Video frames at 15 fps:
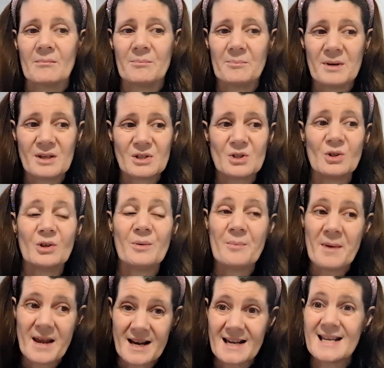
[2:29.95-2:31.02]
But it took
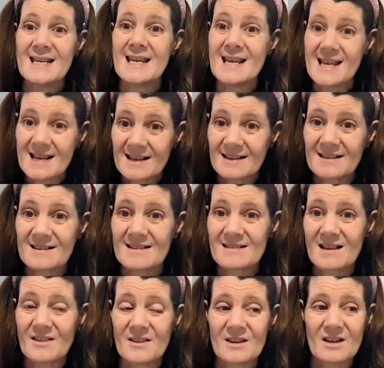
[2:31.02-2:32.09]
many years.
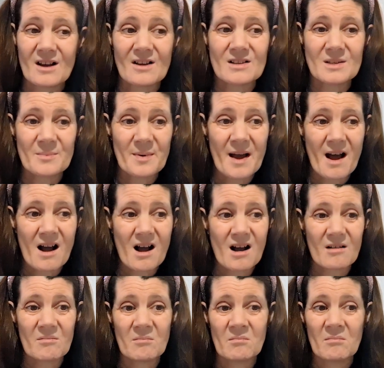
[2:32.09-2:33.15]
I think I was
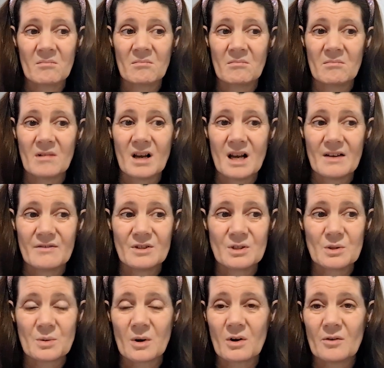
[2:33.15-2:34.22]
about 11,
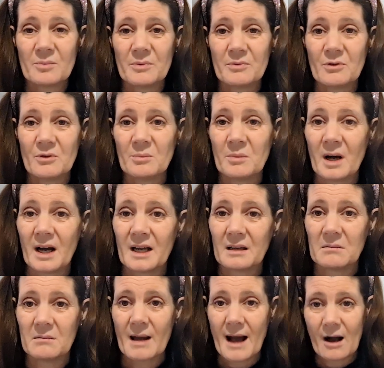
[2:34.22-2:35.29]
12 before my
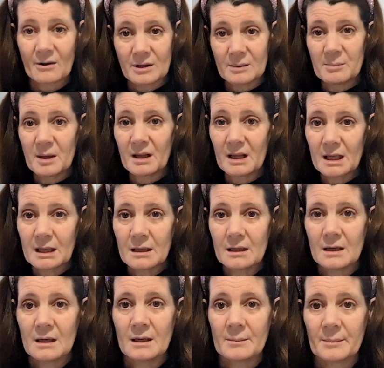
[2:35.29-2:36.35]
Audi belly
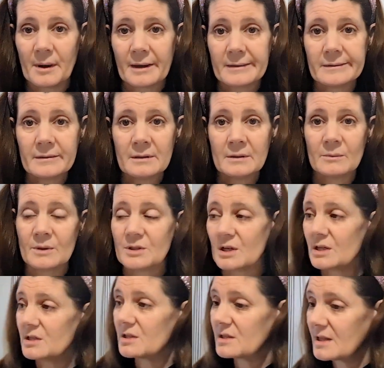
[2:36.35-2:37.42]
button, which I
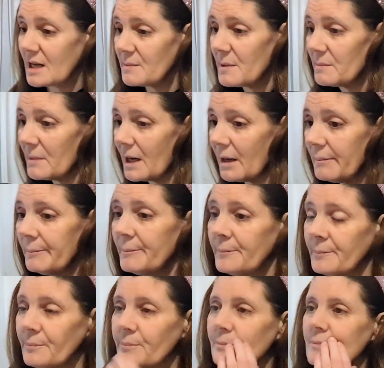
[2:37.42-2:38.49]
used to say to my mum,
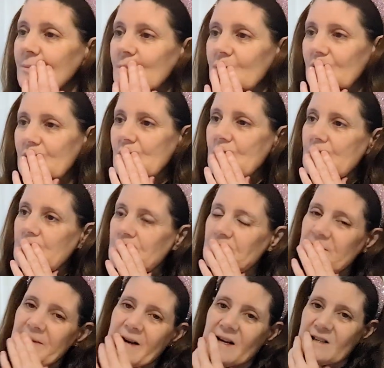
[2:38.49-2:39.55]

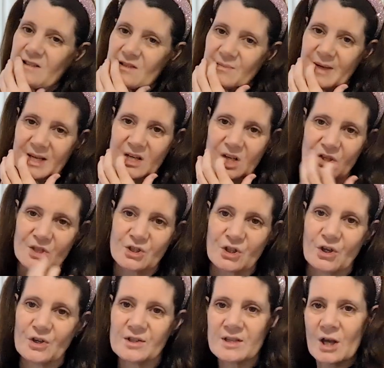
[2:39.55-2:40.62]
who I used to make a lot of
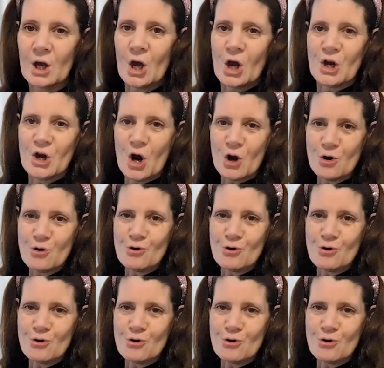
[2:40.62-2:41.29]
jokes. No.